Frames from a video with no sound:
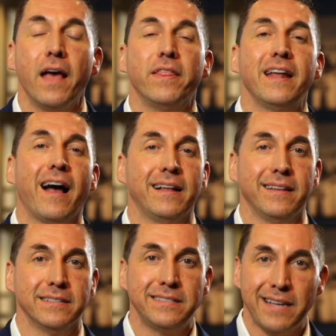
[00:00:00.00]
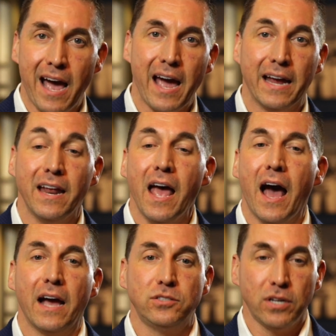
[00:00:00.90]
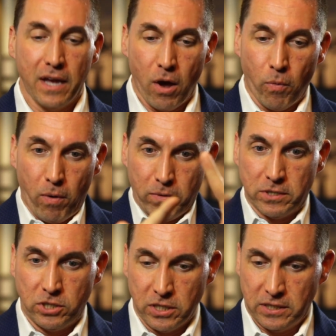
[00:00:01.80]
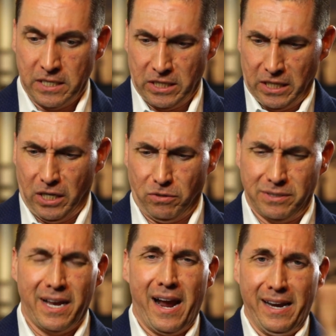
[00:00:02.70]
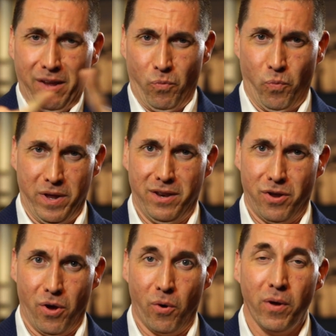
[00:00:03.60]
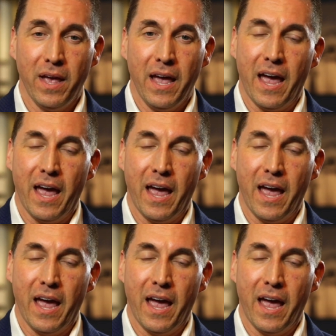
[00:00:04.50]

Then on the side, I took out what was just this little tiny window,